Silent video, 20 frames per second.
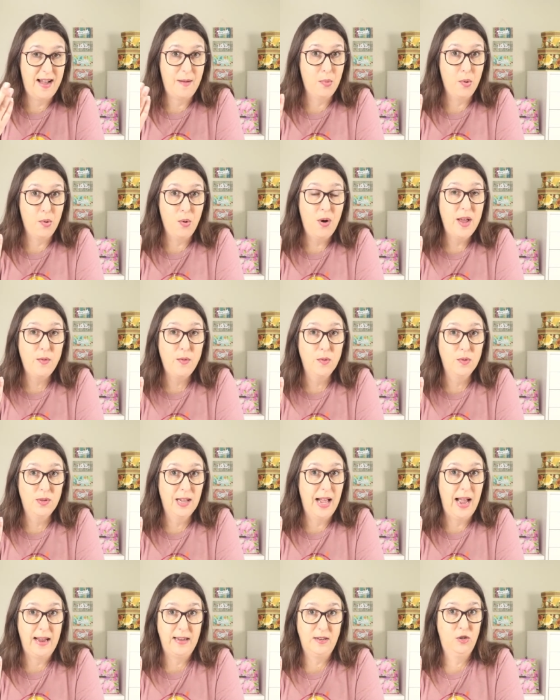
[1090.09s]
a, boy would
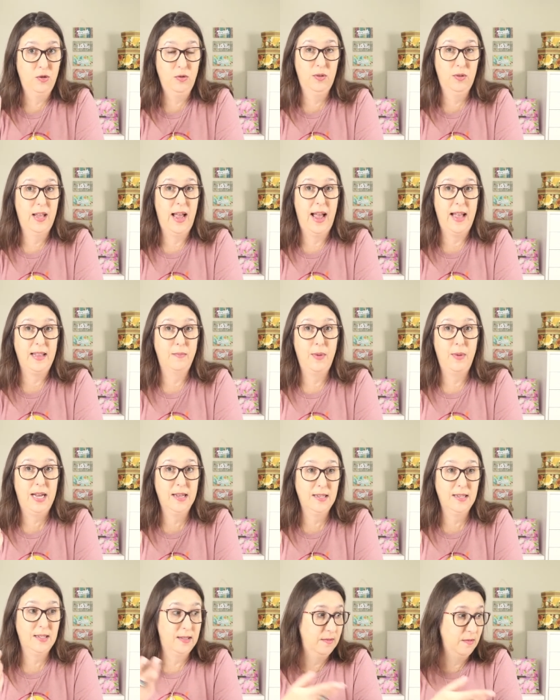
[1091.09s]
like to do that
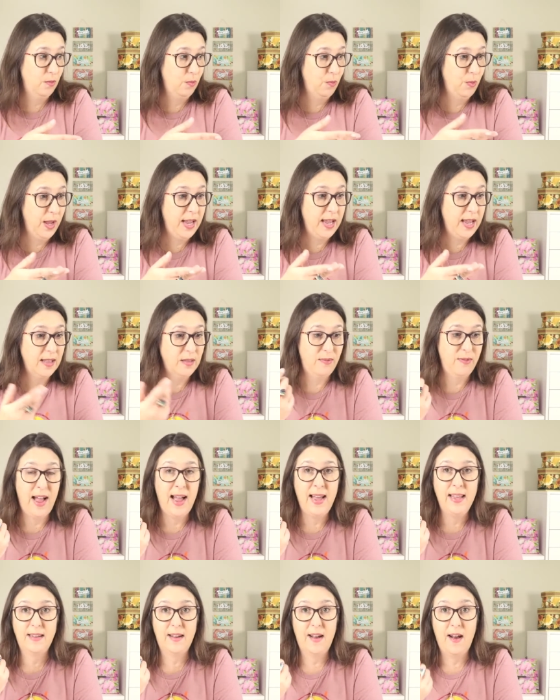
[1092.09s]
because we can
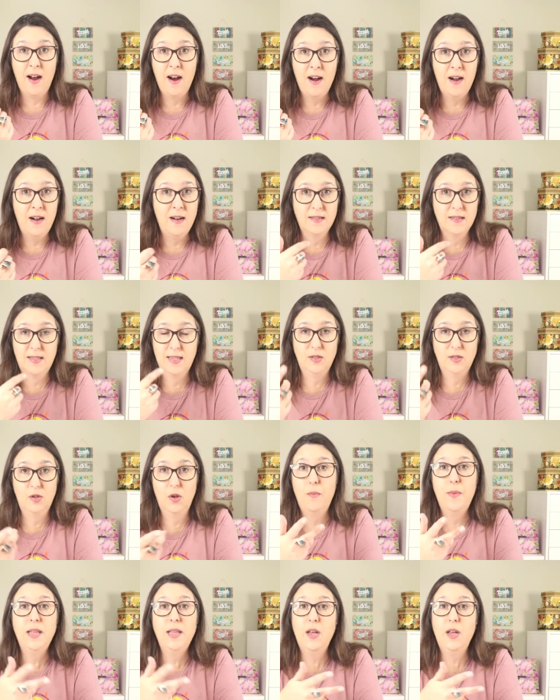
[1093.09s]
find cars and
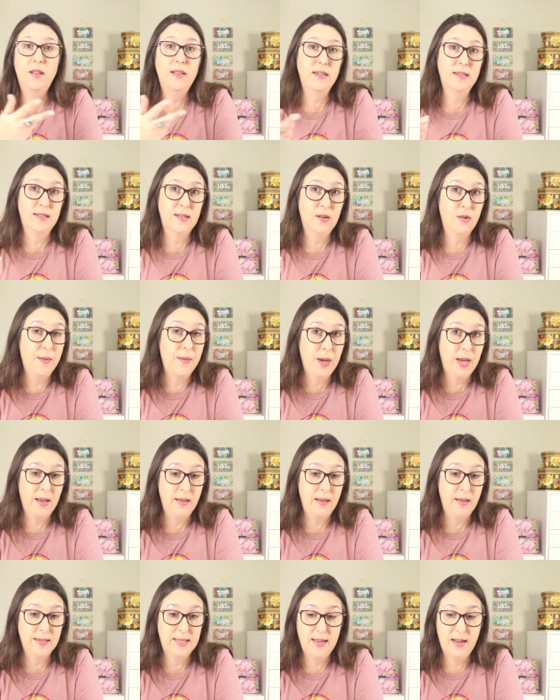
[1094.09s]
so many other ceramic
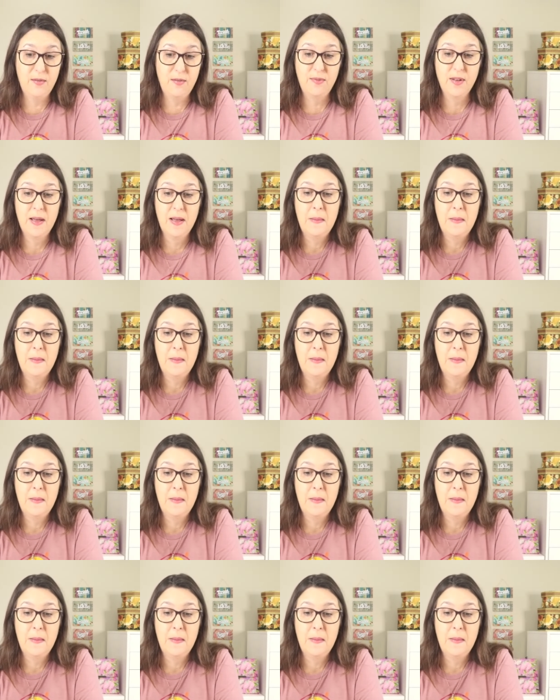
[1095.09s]
and stuff